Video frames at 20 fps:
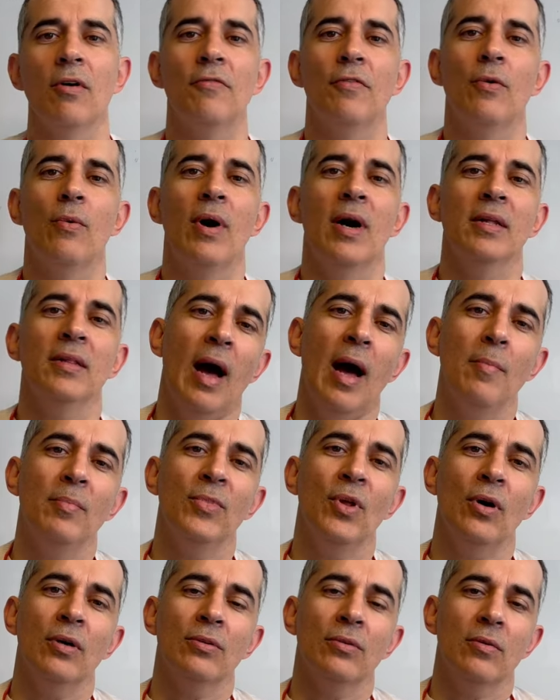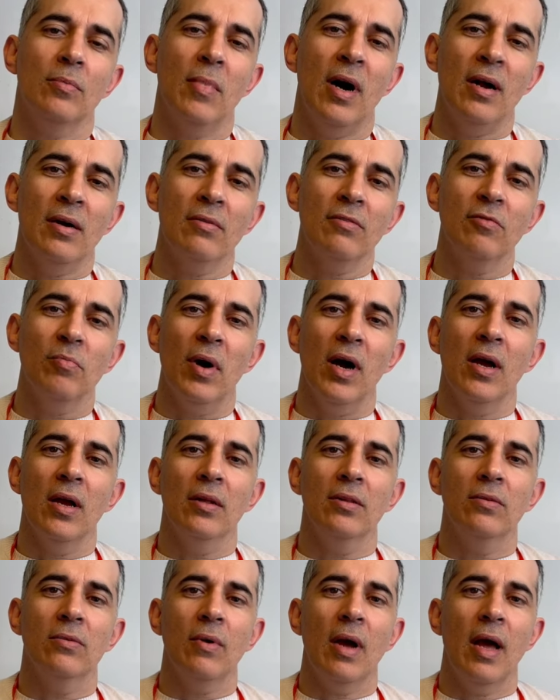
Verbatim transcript: everyone, I'm Dr. Marcos Barreto